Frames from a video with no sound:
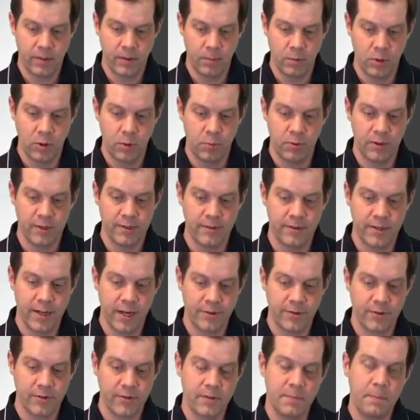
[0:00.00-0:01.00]
the blueprint
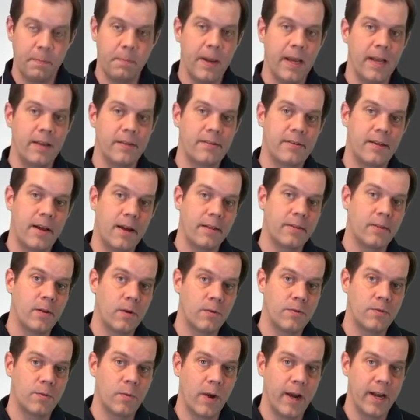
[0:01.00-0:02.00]
sections based on
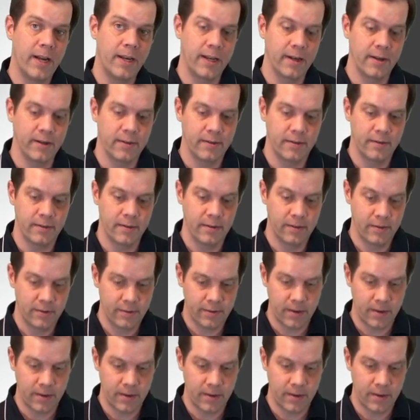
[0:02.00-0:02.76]
those weightings.